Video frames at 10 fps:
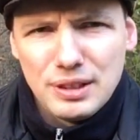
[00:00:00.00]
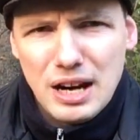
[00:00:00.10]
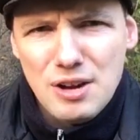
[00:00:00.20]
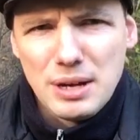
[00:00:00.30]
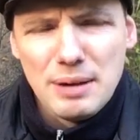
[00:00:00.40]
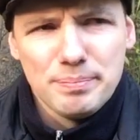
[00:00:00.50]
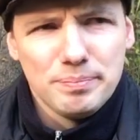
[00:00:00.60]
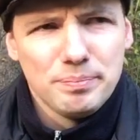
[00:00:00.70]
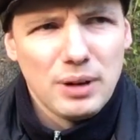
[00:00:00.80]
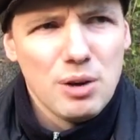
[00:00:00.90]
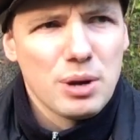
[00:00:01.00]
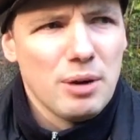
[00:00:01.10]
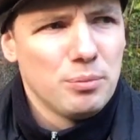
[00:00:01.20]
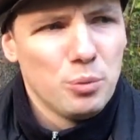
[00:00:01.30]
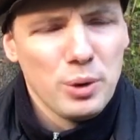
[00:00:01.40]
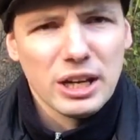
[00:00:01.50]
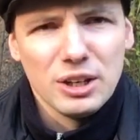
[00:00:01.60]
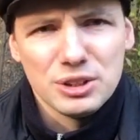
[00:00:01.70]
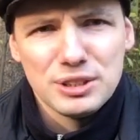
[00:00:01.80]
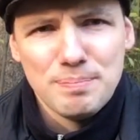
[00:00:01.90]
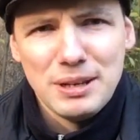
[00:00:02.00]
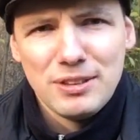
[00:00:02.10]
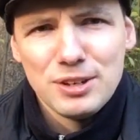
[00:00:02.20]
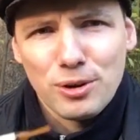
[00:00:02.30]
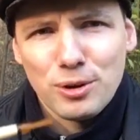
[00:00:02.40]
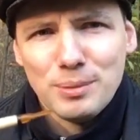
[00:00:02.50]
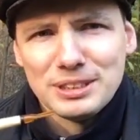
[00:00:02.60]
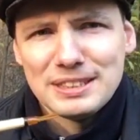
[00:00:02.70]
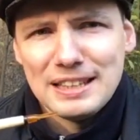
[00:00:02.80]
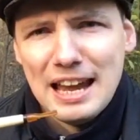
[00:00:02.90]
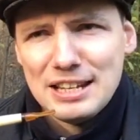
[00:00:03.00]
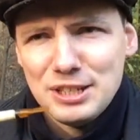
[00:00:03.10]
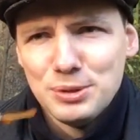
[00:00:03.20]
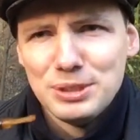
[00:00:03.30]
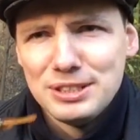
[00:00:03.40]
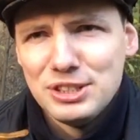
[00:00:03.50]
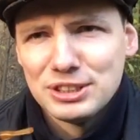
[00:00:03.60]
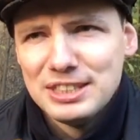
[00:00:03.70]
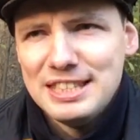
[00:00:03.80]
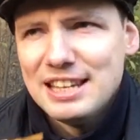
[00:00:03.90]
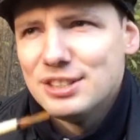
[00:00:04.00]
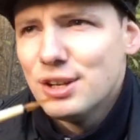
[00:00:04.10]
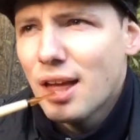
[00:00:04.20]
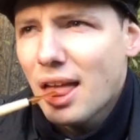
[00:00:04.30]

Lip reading: how come we cannot submit the documents and you just did?